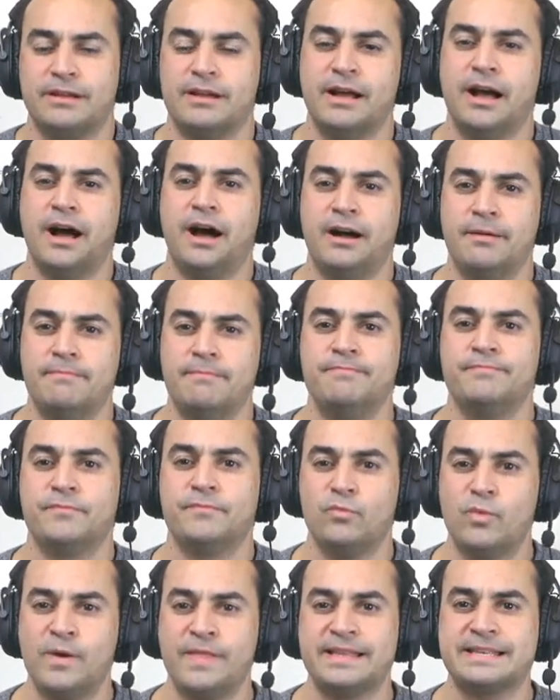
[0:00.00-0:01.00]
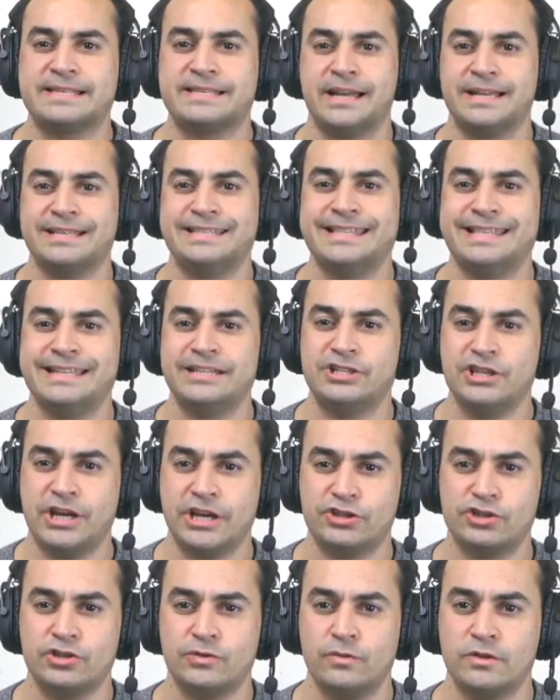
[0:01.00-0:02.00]
arm where the site of the
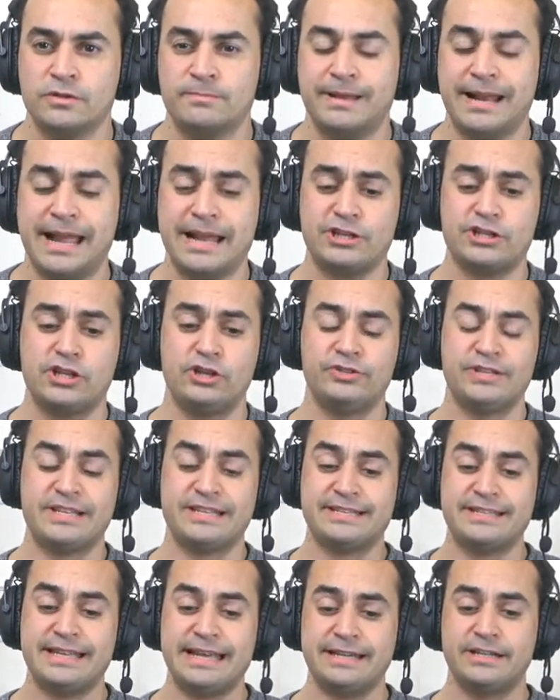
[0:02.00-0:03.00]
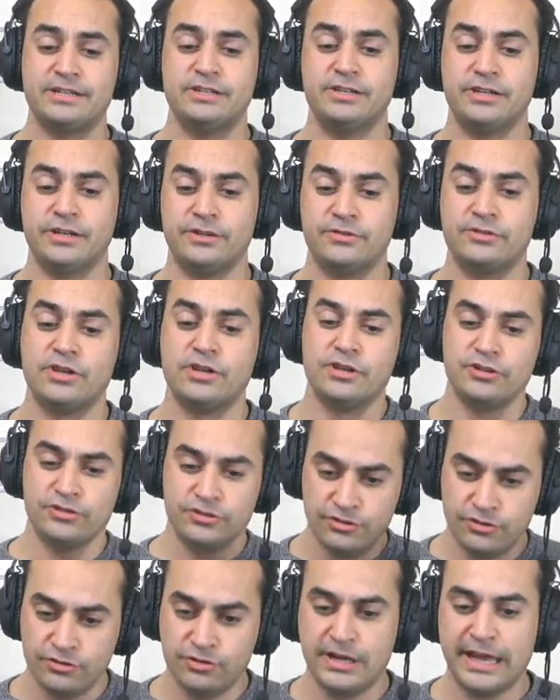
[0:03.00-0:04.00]
injection was, but actually on the second dose
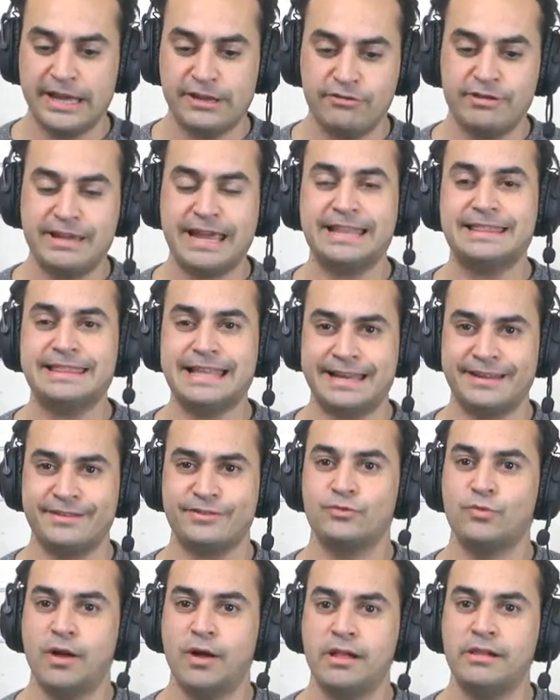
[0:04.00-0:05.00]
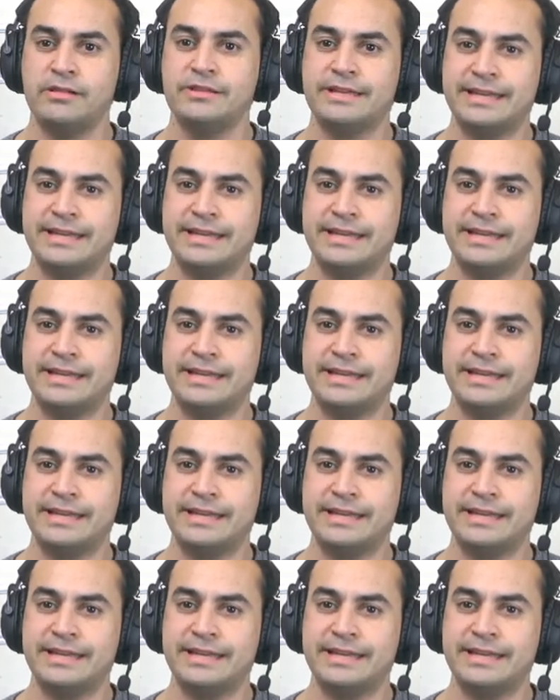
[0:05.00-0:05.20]
you get that as well.